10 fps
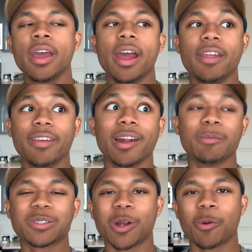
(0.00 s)
and then I'm
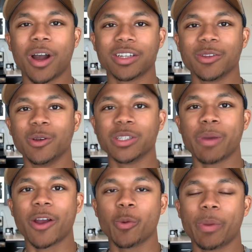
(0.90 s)
gonna start watching those
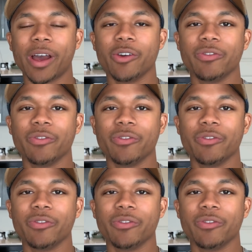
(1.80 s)
microbio